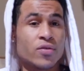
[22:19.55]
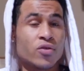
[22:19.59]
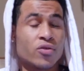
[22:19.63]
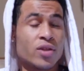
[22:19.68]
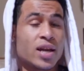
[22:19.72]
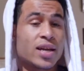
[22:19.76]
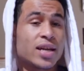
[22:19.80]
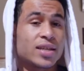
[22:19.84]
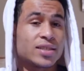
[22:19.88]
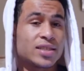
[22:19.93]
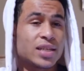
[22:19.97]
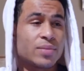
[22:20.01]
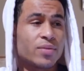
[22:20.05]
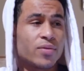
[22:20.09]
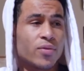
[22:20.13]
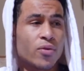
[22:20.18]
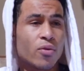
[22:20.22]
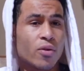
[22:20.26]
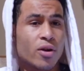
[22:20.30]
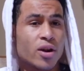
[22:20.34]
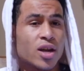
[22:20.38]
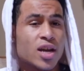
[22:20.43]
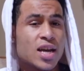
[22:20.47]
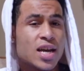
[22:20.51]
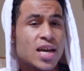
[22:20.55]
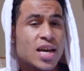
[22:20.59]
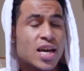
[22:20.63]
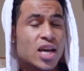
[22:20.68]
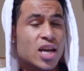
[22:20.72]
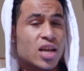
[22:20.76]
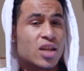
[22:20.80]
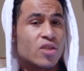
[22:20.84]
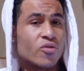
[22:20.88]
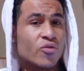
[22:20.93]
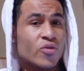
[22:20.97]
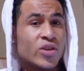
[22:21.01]
And like I said before,
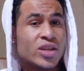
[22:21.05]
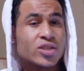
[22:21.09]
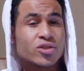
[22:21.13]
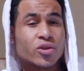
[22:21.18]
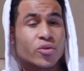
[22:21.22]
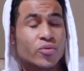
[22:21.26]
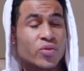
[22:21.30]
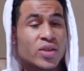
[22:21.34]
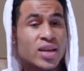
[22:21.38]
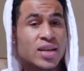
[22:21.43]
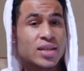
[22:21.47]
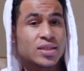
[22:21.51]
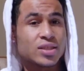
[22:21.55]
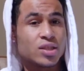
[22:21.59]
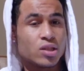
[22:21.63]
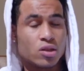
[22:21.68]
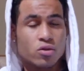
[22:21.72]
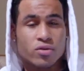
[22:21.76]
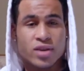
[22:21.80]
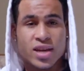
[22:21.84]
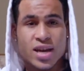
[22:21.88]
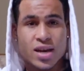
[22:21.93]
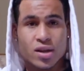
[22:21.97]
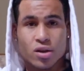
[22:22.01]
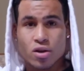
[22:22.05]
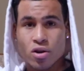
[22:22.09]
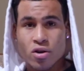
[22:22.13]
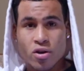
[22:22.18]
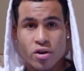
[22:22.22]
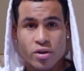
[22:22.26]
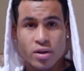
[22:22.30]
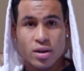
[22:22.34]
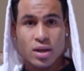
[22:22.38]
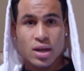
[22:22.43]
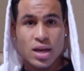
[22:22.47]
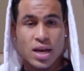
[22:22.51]
these are things you can't
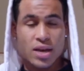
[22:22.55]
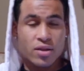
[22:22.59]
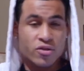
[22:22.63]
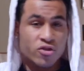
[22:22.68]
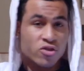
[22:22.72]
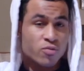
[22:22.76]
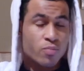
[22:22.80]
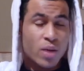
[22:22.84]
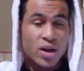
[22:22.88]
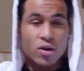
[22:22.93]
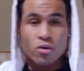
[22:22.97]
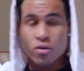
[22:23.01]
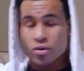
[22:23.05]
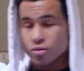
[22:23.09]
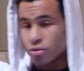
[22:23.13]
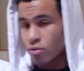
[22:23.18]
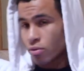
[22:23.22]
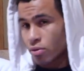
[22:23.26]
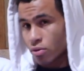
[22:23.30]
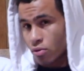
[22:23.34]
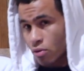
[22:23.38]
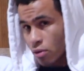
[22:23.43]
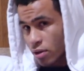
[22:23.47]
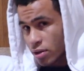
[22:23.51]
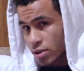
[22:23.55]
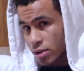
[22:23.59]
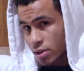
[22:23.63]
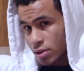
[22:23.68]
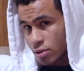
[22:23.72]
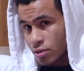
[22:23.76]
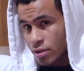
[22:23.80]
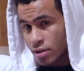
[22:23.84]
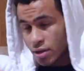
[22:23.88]
learn just by going through a course.